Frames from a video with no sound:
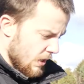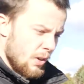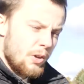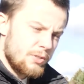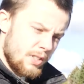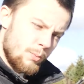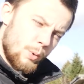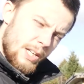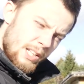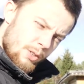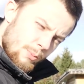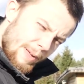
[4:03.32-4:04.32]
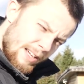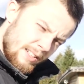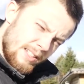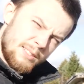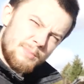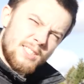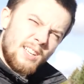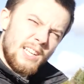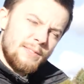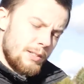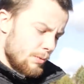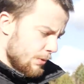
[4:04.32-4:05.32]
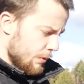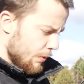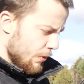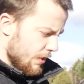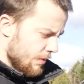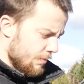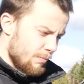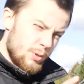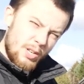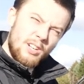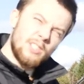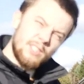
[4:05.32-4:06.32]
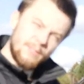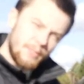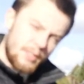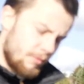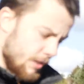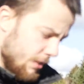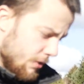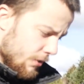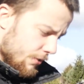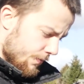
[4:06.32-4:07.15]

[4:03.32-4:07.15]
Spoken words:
Also the window mechanism inside of it, which was broken, was 153 euros.